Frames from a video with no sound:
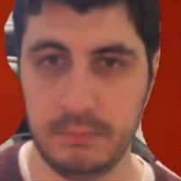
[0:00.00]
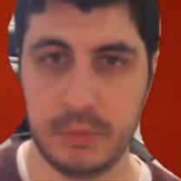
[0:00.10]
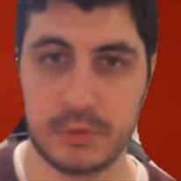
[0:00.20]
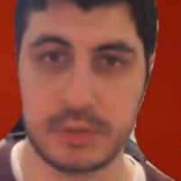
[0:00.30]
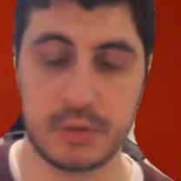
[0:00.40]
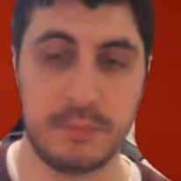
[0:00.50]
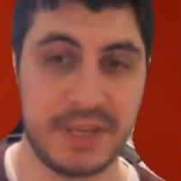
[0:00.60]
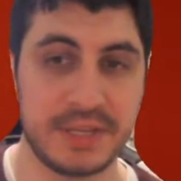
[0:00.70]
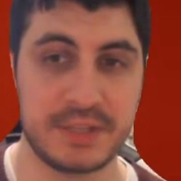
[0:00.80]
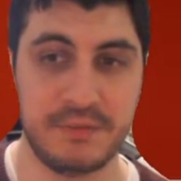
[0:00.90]
So the
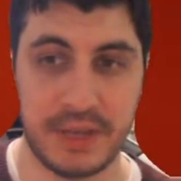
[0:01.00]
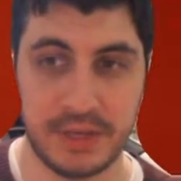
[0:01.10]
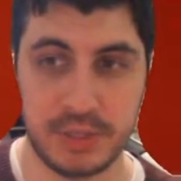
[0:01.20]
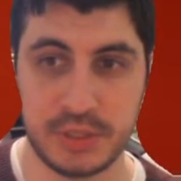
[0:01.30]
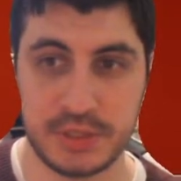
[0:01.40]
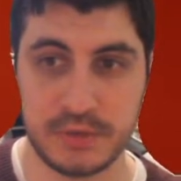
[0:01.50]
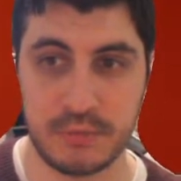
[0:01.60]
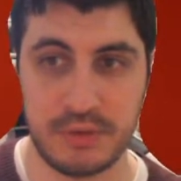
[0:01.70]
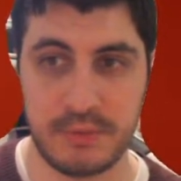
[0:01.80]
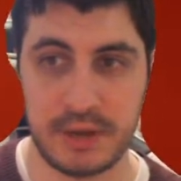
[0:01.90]
biggest advantages of
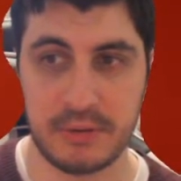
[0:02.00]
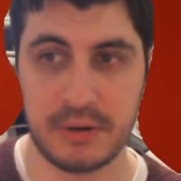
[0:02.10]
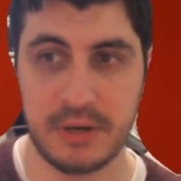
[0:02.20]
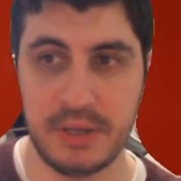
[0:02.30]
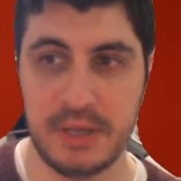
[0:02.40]
wave power